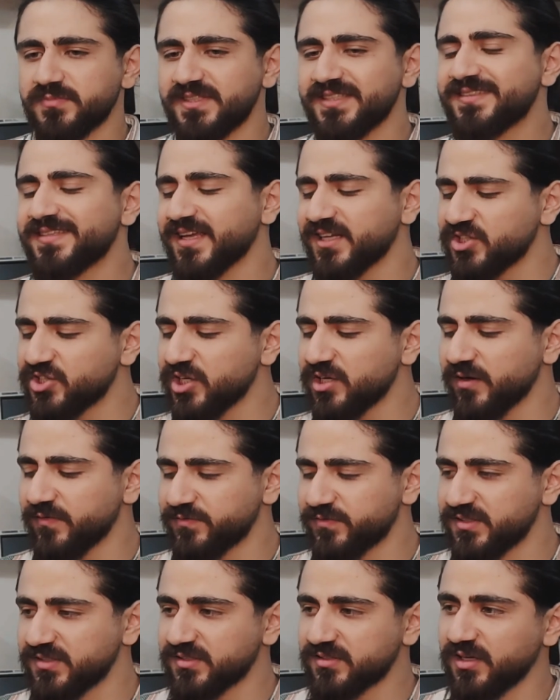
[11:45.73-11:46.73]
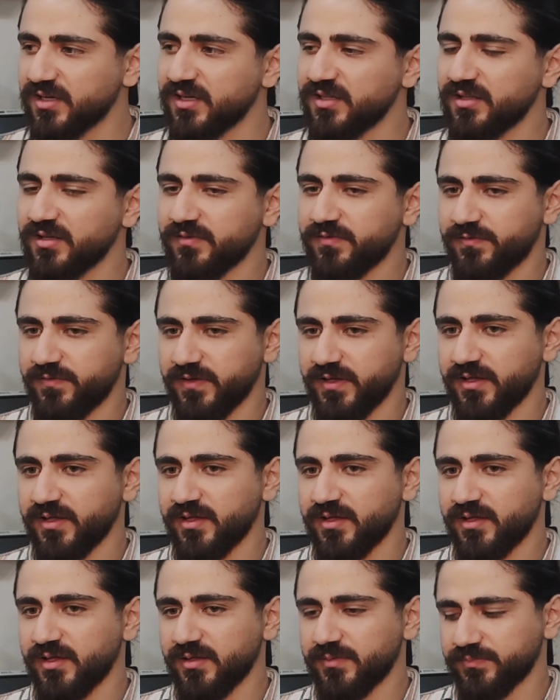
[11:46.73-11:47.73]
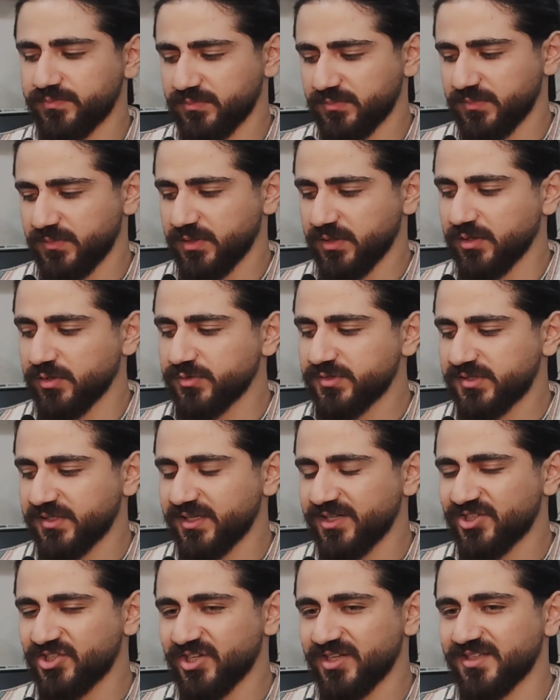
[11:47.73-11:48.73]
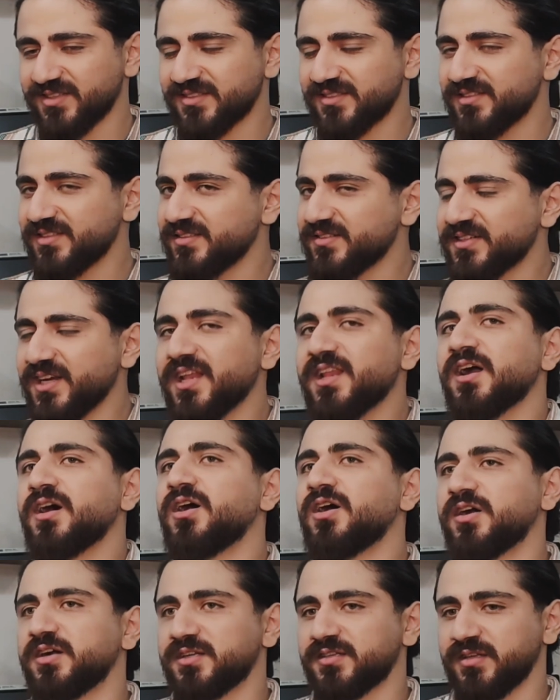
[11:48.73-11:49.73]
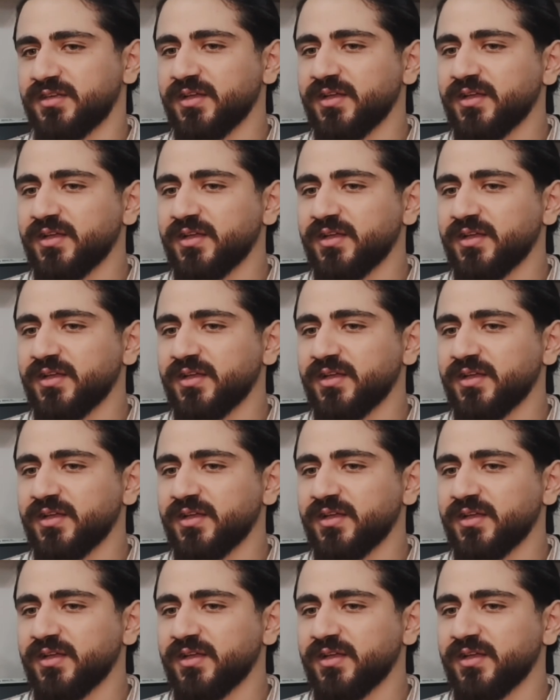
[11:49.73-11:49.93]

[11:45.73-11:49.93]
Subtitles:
detection of this kind of hallucination, it's really hard.